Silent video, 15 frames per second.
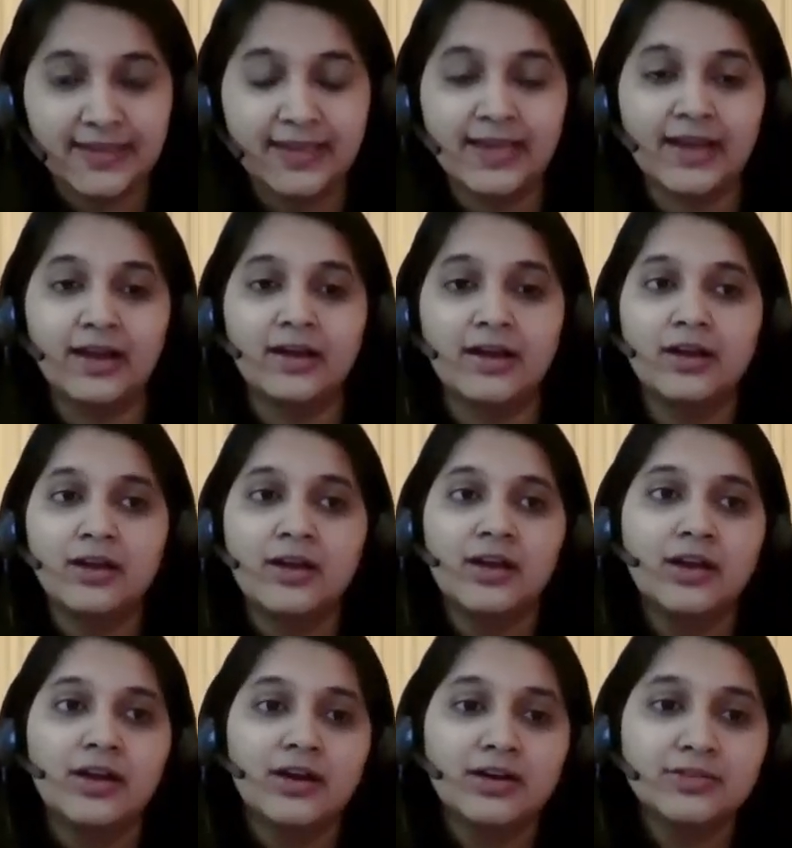Yeah.
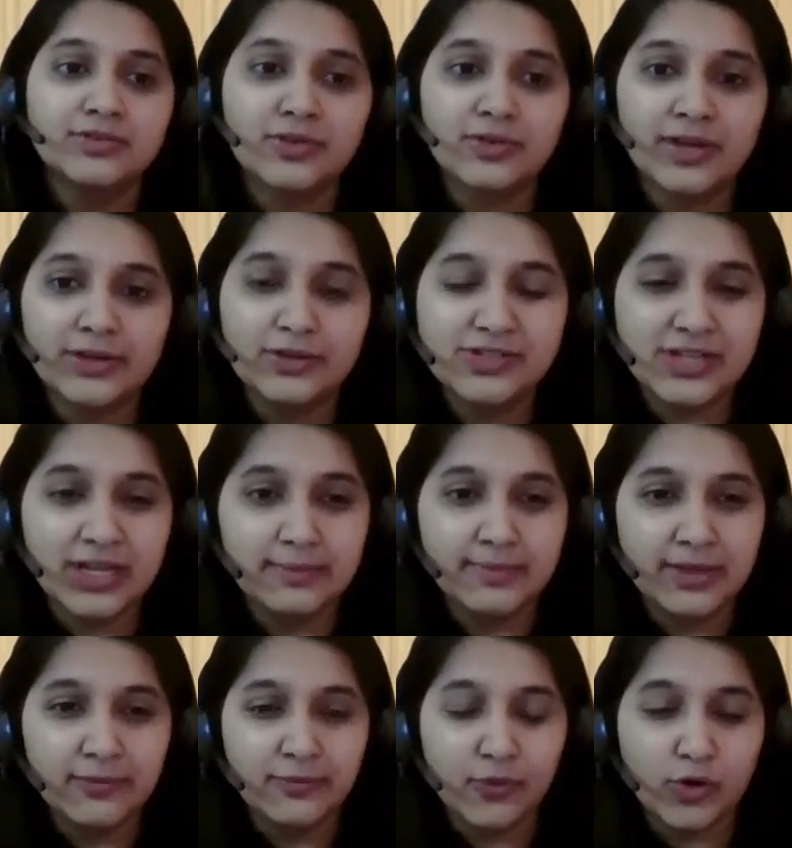So can you tell
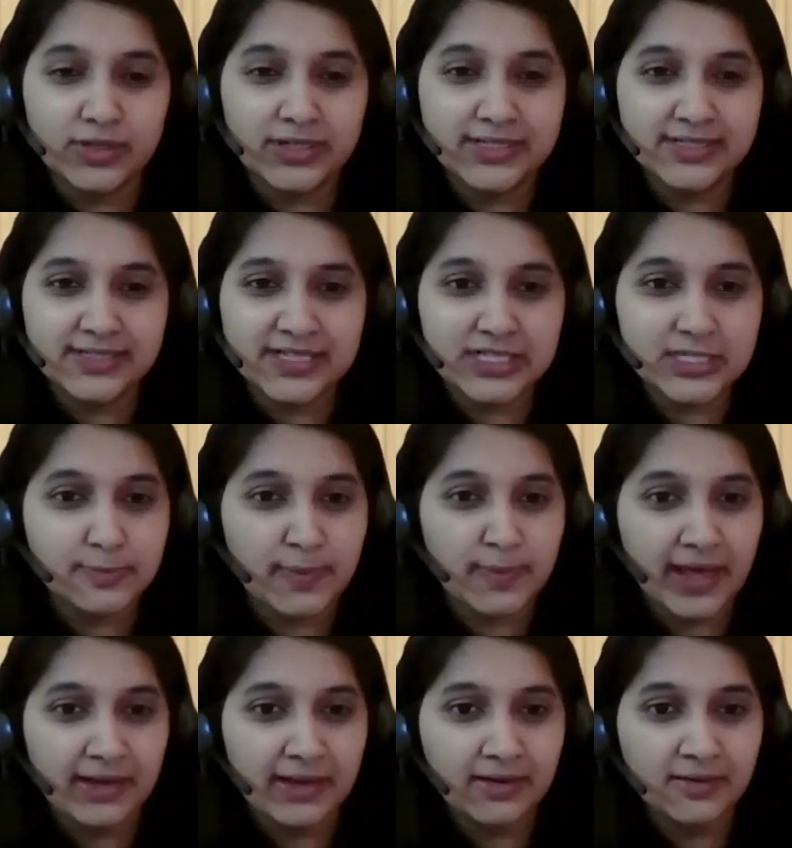me what is test
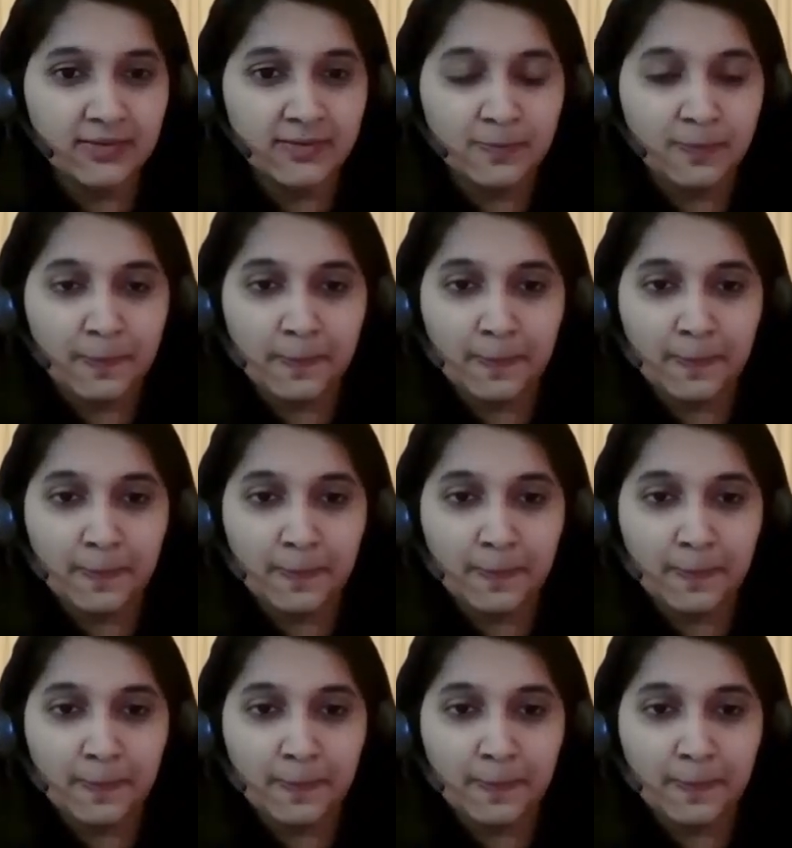plan?